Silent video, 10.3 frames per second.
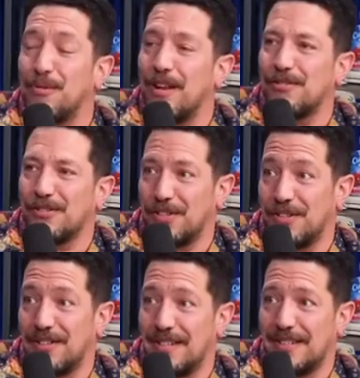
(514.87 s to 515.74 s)
Prudential
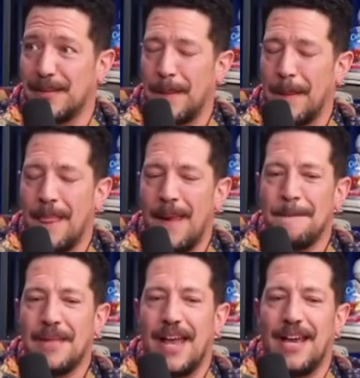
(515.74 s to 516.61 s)
Securities,
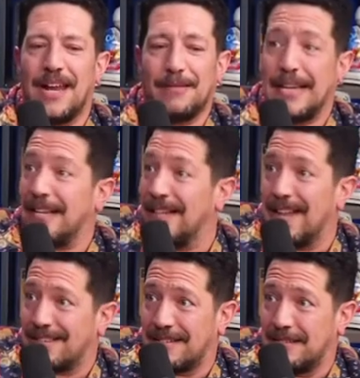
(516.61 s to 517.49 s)
and I was at a
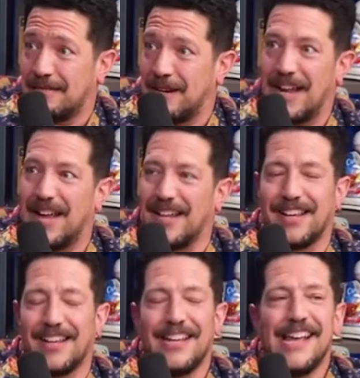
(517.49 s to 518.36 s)
desk, right? I had
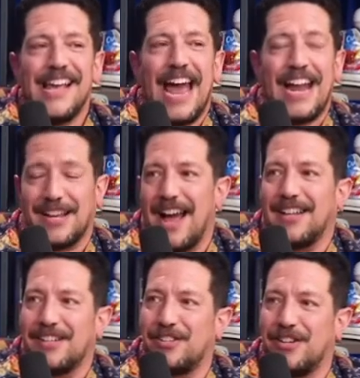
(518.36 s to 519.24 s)
like out of
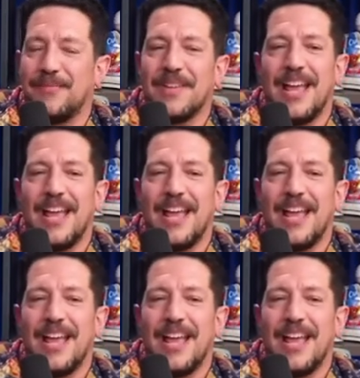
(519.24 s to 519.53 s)
college, you know?